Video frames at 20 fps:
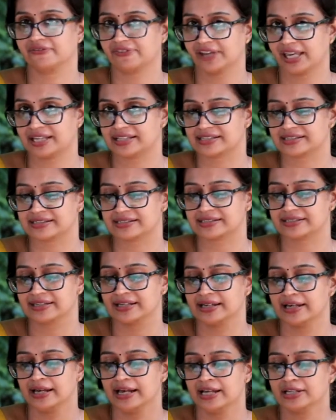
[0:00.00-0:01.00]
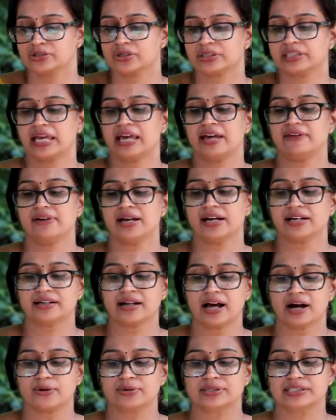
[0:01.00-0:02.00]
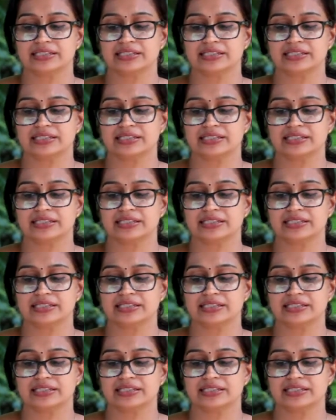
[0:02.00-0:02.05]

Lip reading: face. So they were now